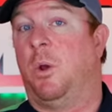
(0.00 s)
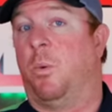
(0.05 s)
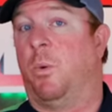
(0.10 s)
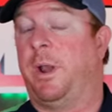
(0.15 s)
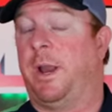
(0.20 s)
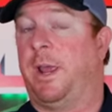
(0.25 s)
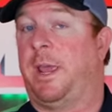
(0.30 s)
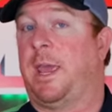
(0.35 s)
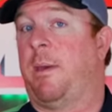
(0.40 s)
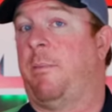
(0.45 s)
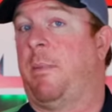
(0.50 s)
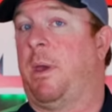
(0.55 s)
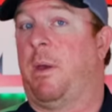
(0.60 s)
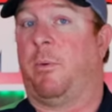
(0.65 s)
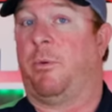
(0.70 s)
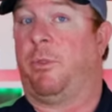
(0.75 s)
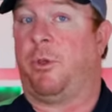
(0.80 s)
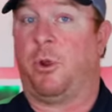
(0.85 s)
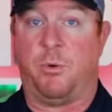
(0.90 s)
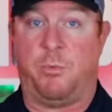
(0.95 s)
when they came
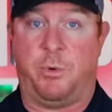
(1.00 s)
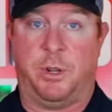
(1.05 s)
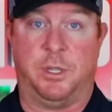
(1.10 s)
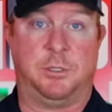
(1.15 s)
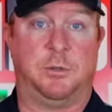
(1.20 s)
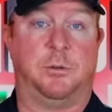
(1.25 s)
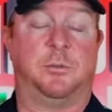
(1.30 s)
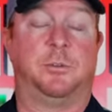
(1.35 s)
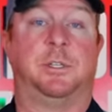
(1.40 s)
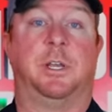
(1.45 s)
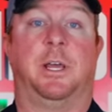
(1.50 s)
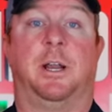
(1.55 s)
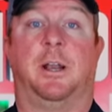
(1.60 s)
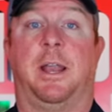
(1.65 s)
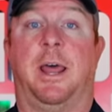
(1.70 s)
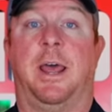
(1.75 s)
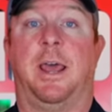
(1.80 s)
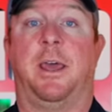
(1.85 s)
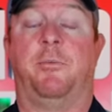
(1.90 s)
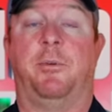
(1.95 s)
out with their original set
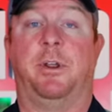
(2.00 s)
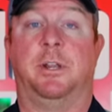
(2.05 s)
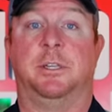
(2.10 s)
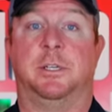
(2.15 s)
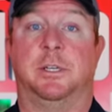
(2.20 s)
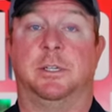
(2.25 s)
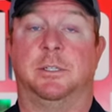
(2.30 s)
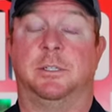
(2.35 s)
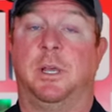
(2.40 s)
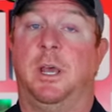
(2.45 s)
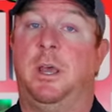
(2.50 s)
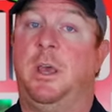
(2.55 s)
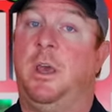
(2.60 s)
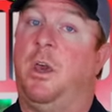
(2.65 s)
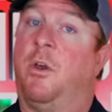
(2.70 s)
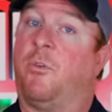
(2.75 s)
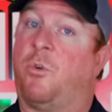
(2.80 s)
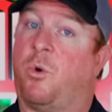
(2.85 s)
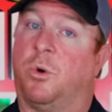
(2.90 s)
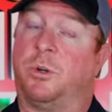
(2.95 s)
of line wrenches.
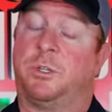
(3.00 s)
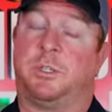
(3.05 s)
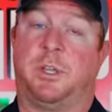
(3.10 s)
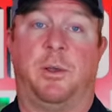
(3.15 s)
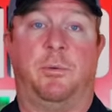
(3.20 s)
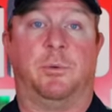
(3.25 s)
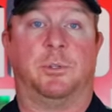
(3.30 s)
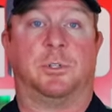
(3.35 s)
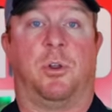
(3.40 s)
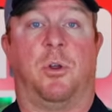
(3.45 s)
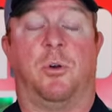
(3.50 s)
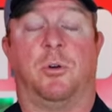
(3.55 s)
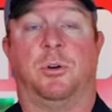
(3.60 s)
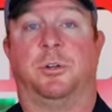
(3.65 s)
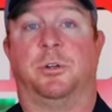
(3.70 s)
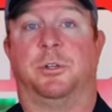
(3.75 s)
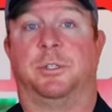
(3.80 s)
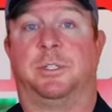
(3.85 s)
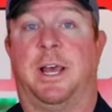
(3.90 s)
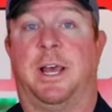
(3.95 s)
Of course, they was larger